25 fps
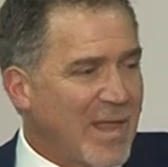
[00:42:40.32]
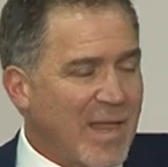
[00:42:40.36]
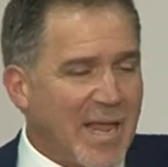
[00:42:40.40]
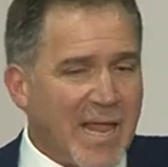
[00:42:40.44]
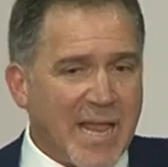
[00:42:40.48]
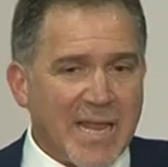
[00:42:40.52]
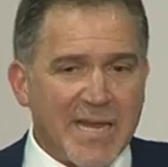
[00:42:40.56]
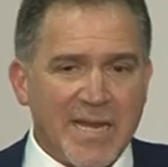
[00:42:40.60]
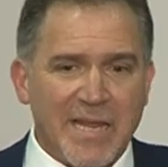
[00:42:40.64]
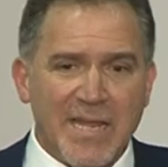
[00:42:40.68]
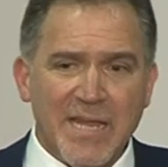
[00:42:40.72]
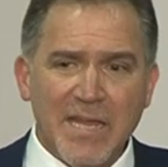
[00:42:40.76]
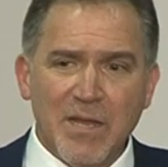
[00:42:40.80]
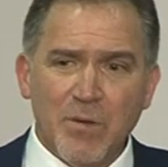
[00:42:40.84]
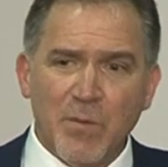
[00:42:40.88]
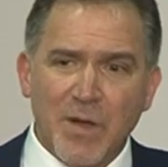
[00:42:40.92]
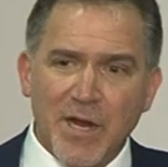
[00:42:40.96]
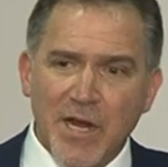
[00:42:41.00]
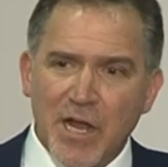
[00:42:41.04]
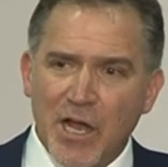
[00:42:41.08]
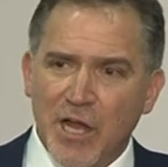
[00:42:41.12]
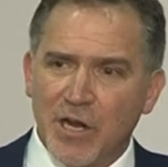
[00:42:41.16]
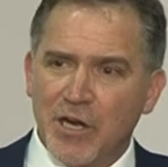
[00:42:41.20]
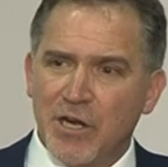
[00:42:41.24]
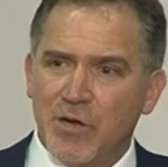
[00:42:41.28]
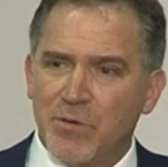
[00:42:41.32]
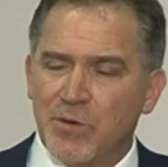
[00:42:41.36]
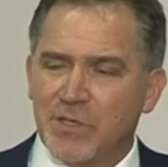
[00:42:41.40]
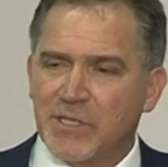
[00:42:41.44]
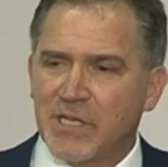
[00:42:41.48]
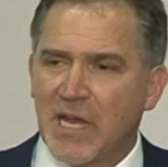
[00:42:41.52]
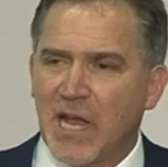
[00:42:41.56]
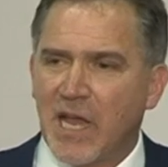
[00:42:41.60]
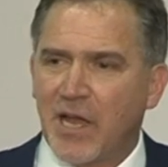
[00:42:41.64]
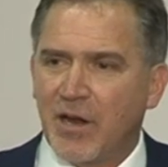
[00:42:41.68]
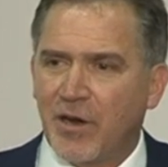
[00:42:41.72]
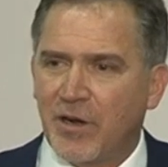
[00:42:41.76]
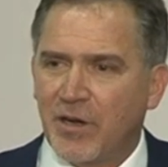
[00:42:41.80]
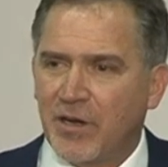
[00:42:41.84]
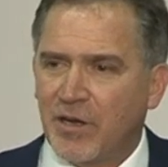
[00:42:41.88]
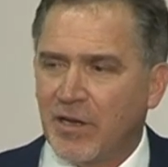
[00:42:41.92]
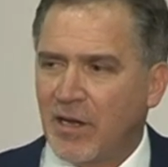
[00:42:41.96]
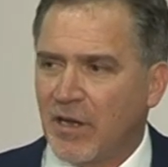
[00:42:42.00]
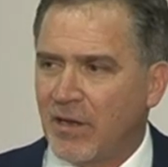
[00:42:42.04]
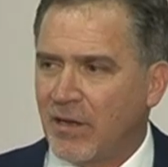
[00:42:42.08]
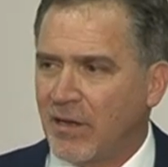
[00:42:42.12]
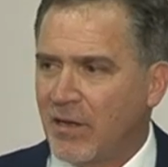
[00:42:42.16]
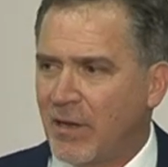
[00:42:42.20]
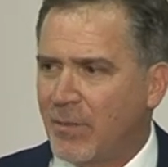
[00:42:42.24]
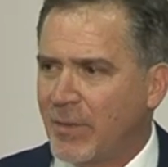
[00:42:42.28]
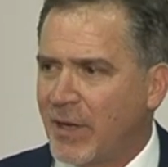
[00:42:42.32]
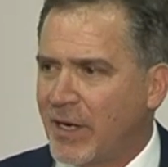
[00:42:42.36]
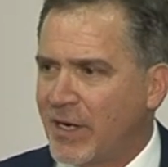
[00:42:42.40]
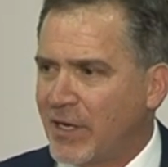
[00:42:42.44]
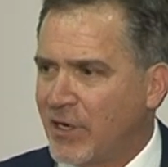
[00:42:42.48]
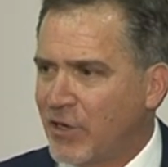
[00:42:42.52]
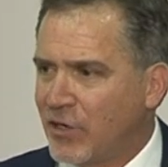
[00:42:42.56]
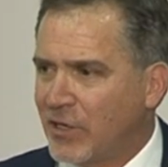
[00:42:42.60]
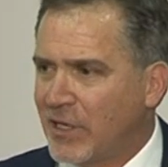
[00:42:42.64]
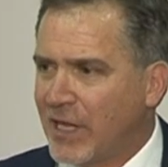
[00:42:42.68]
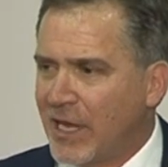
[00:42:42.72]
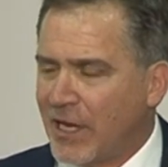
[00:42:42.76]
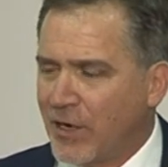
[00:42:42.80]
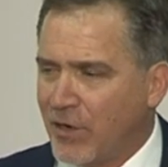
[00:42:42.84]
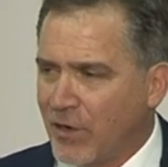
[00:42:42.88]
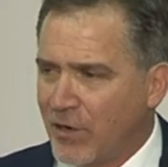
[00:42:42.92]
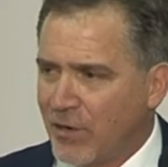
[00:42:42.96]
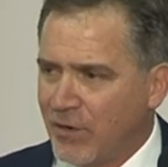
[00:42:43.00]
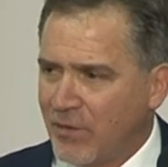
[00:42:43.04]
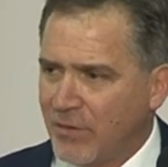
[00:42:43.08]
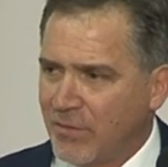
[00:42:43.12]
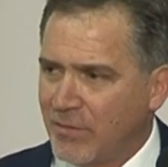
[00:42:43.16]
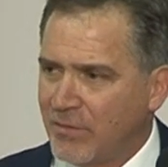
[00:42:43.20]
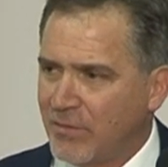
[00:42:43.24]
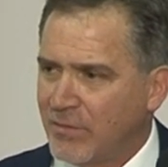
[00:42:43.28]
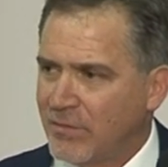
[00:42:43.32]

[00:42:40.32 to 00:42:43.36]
And he went on and retired about a year later,